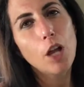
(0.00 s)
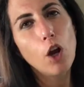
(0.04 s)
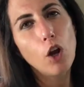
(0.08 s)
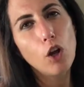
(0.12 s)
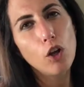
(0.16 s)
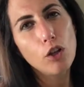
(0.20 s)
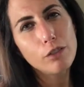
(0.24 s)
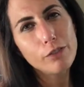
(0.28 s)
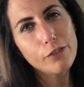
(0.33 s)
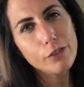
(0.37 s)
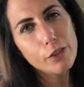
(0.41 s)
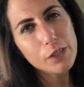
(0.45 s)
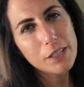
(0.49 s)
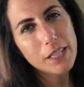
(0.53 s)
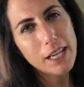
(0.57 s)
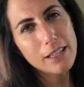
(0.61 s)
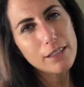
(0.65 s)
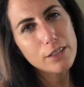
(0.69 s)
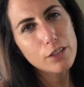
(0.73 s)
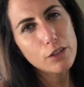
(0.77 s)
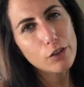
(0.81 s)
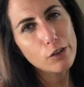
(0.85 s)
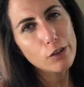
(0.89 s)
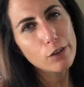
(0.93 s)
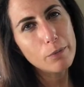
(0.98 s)
Whole Foods
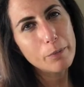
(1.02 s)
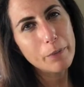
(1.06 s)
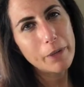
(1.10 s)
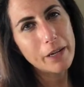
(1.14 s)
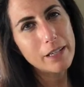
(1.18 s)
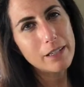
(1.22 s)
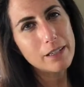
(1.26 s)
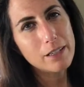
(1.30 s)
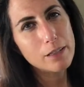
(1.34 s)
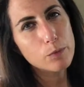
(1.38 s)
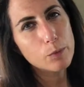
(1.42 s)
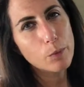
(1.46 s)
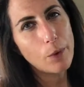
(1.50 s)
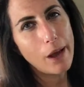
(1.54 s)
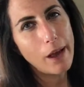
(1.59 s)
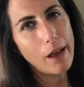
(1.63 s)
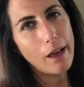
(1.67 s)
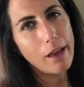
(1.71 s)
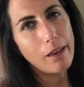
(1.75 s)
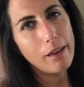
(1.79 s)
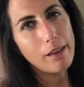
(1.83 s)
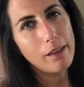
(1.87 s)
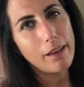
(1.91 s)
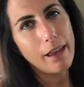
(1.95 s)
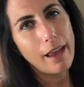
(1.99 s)
has their own brand as
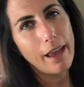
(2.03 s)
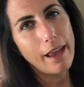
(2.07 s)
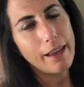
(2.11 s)
well,